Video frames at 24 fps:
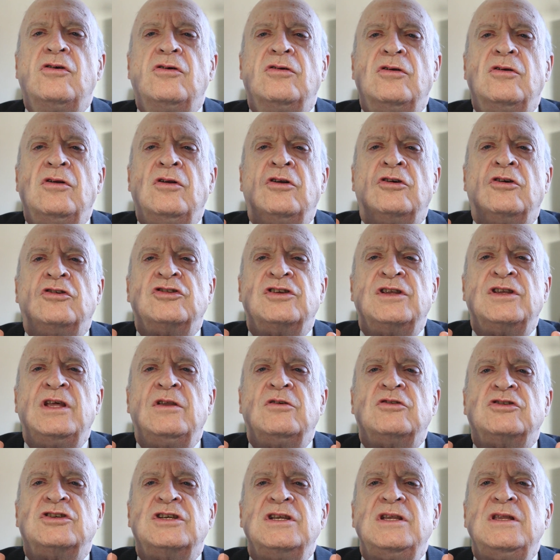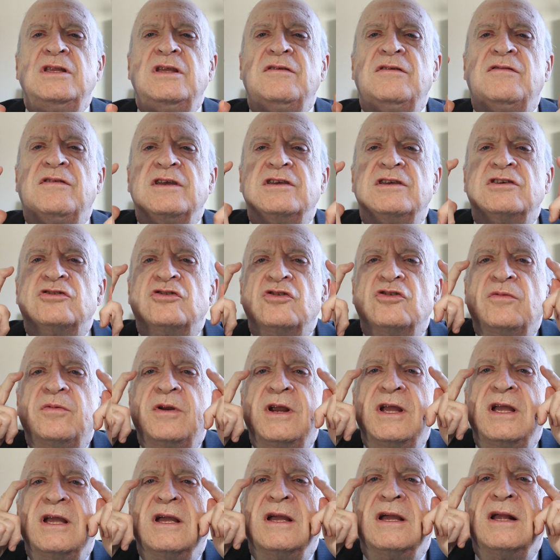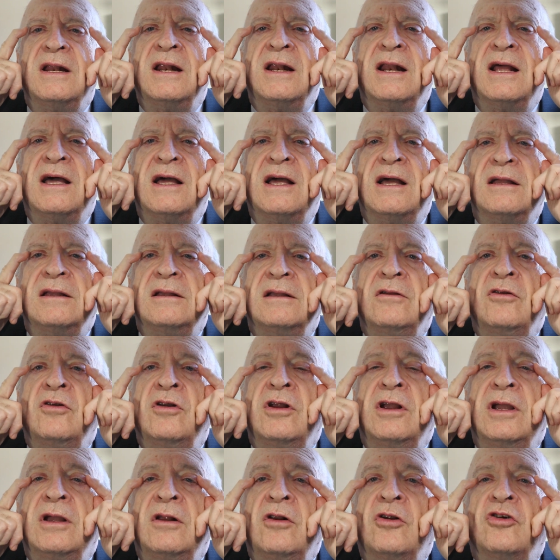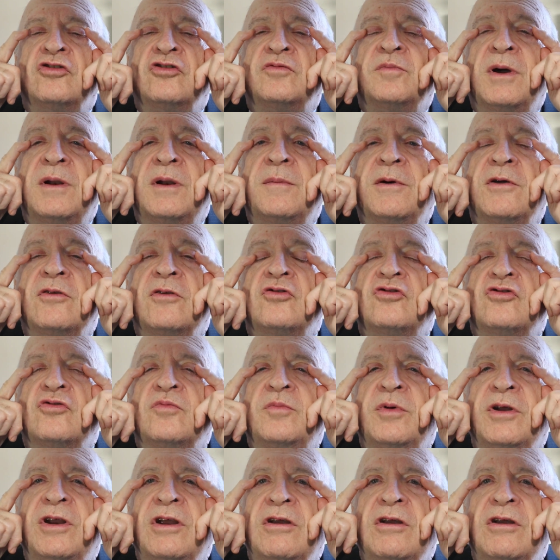index fingers on the upper eyelids, specifically